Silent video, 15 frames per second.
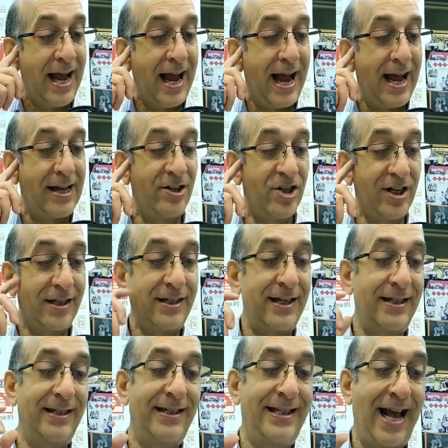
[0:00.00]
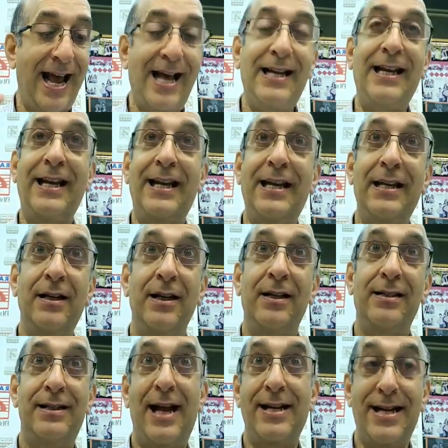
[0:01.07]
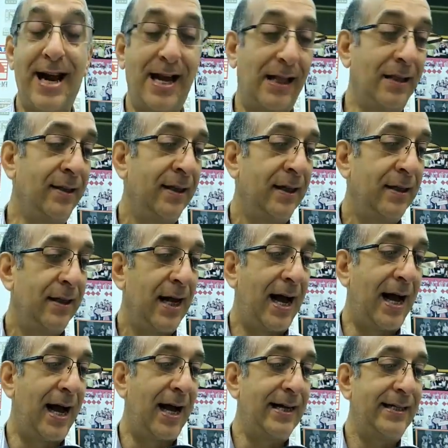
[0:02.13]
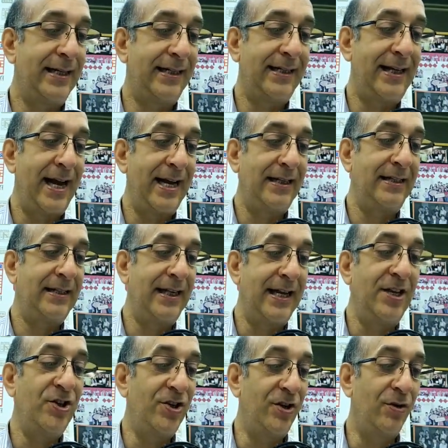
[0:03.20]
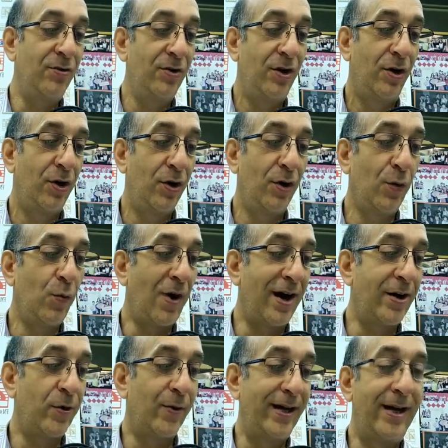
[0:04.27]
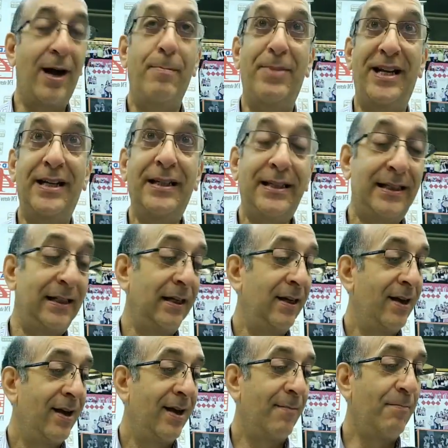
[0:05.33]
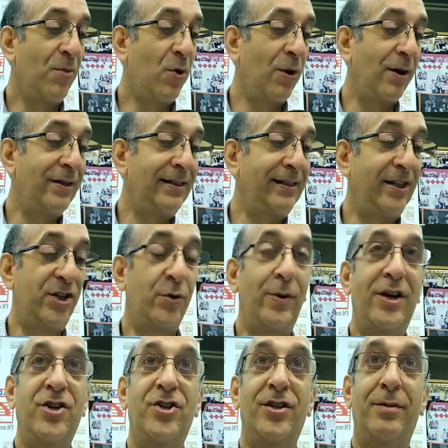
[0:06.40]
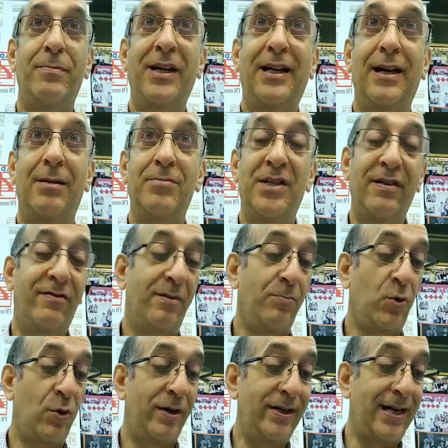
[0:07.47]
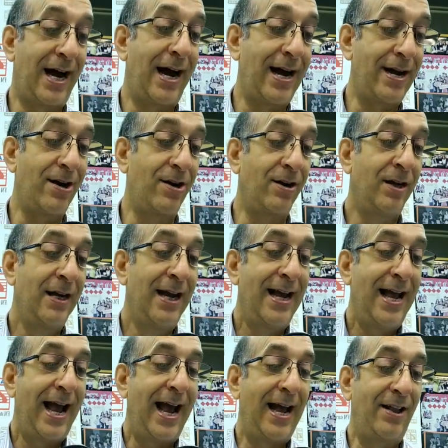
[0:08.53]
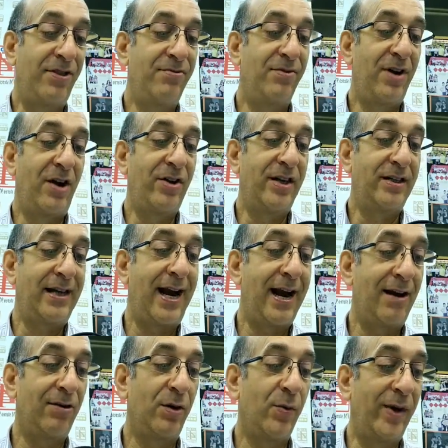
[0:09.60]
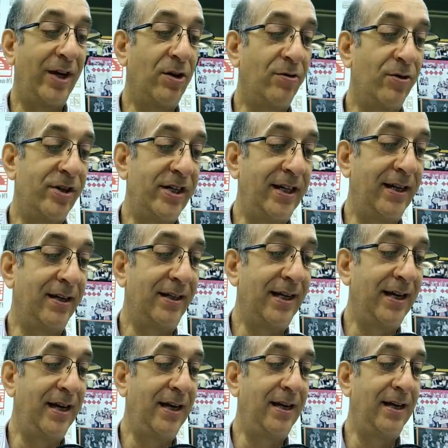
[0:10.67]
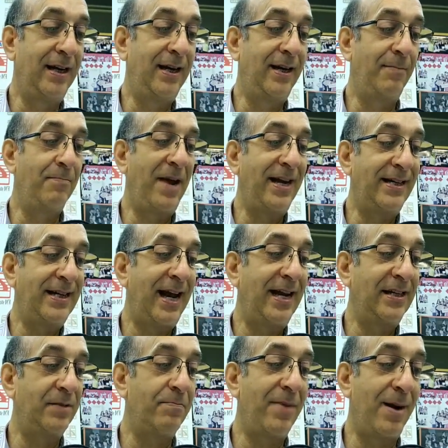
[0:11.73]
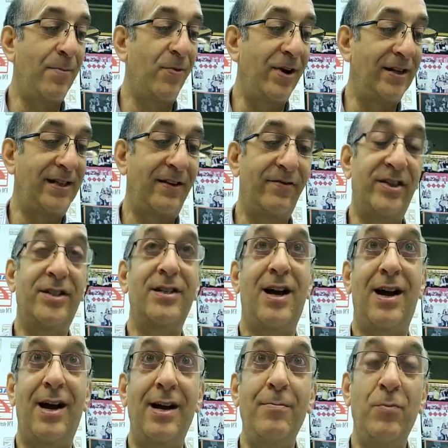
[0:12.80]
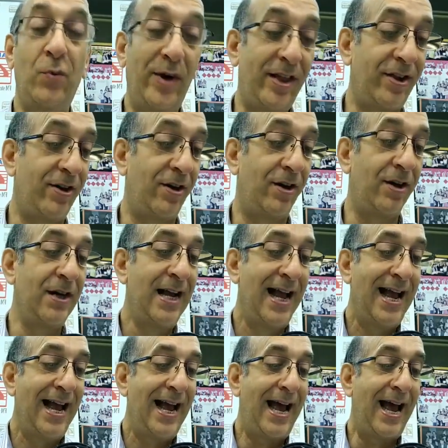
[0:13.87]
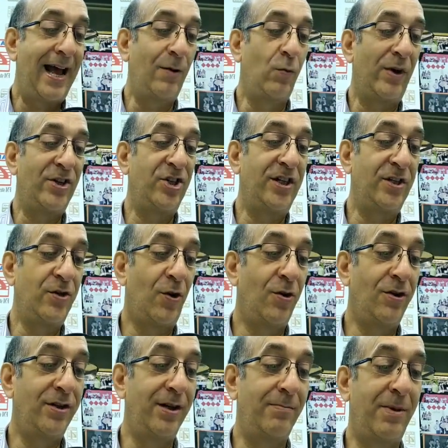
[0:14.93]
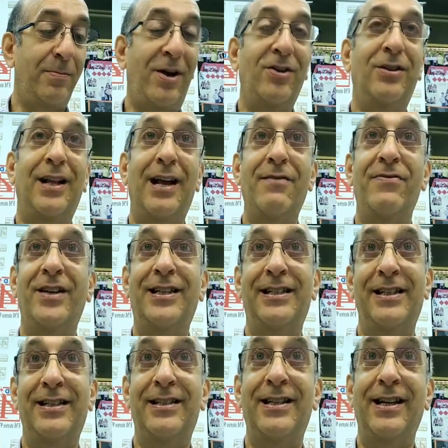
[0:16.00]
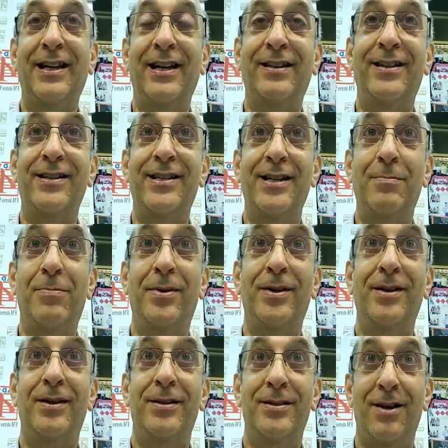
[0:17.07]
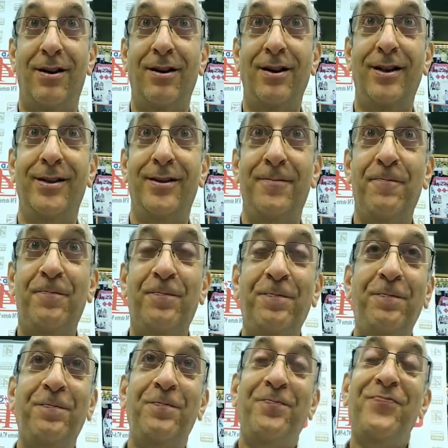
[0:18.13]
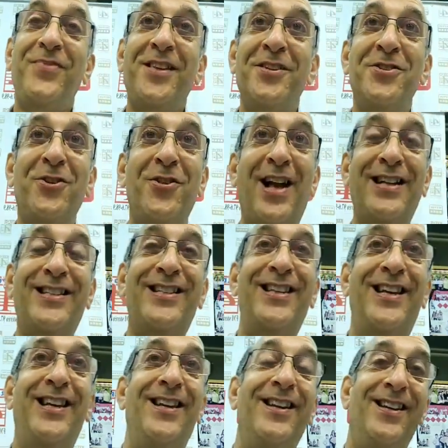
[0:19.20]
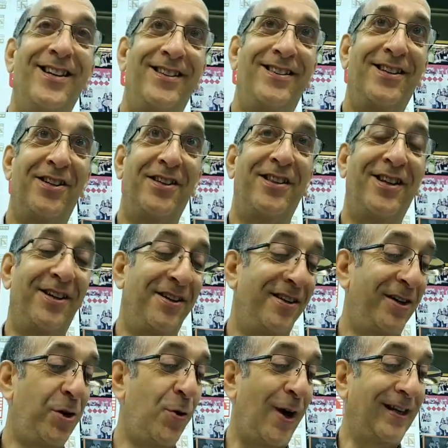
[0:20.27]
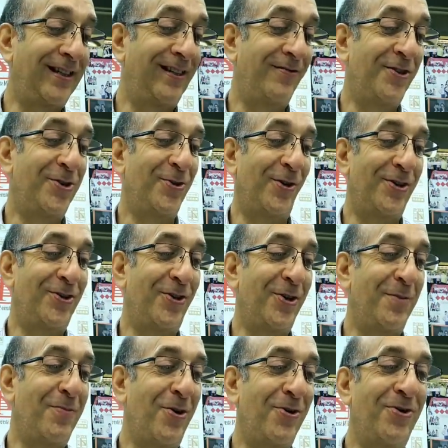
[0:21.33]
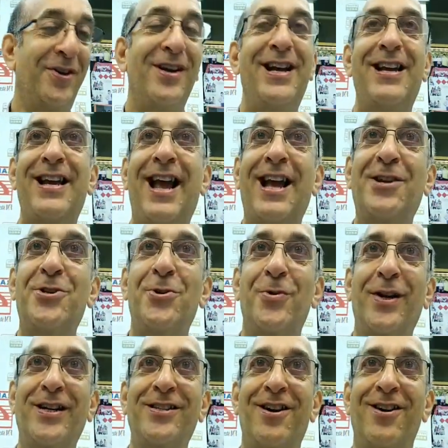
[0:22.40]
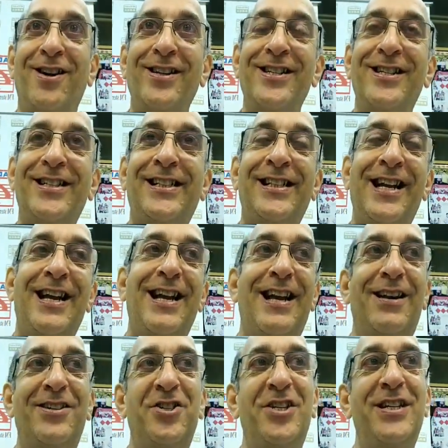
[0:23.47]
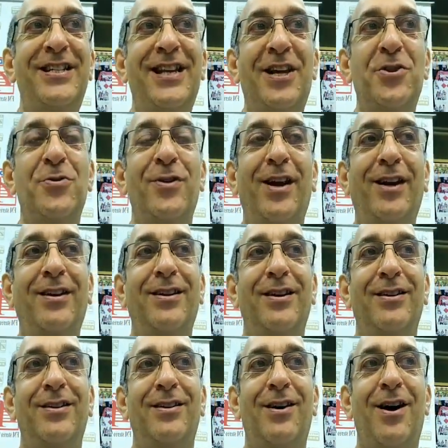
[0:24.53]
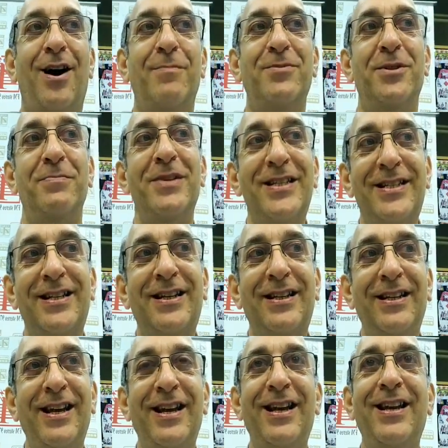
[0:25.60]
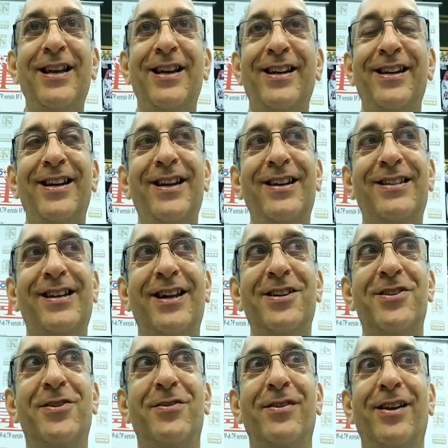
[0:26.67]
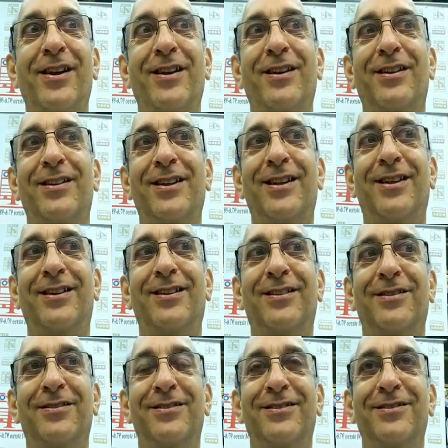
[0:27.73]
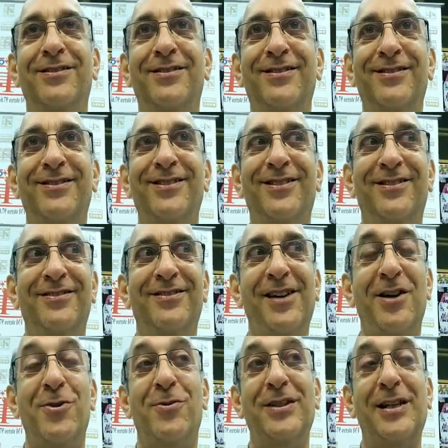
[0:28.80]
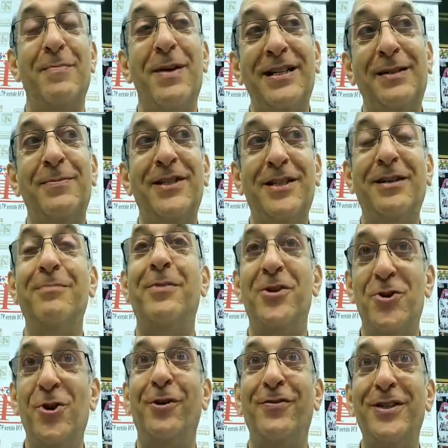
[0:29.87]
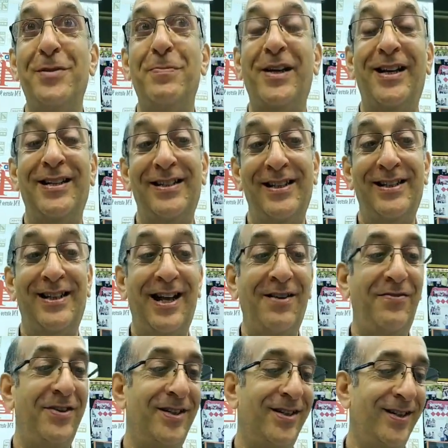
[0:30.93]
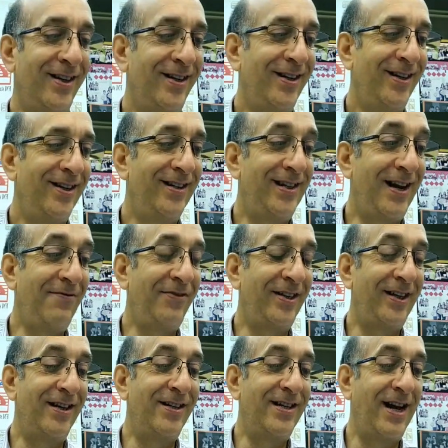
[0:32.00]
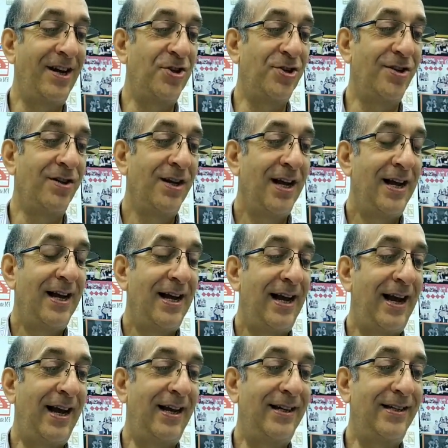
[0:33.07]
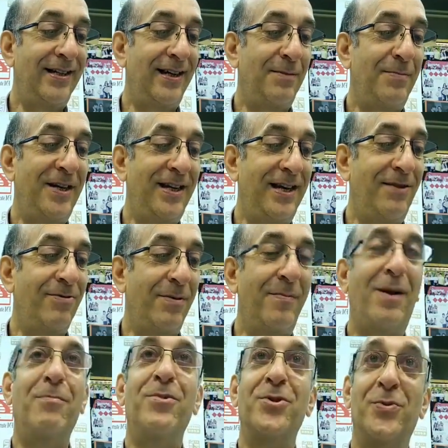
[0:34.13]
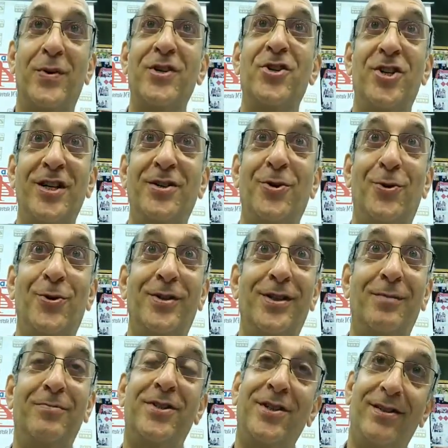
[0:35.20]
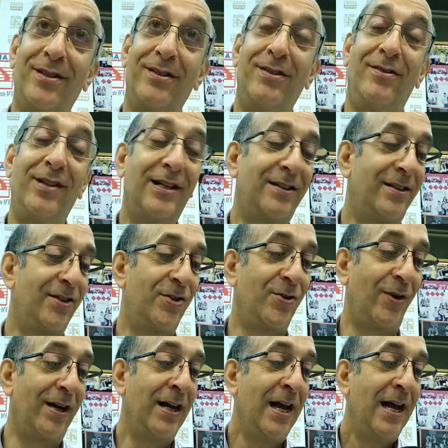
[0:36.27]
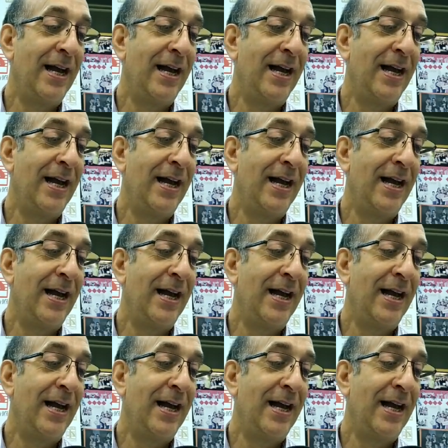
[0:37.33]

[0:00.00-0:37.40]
And just as Danny, Danielle, uh, descends into her watery abyss, Moore's situation becomes even more dire. And throughout his harrowing ordeal, he, he maintains memories of his time with her and what she told him about life existing in the deep dark. So that's the, the, the, the crux of the story. So they're both entering darkness. She's entering optimistically. He's entering a little, you know, I don't want to say pessimistic, but nervous because his life is is definitely in danger. And uh, but he remembers what she told him. So you know, that's the story.